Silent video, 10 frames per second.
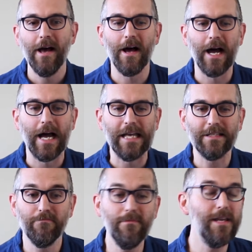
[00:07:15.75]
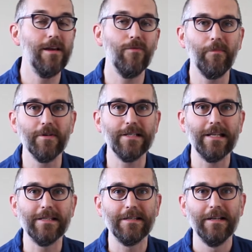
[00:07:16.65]
And to me, it
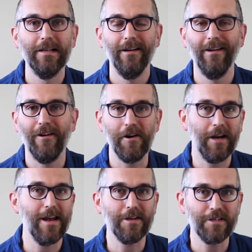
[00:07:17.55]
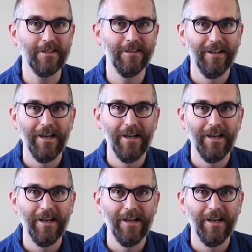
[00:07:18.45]
represents our connection.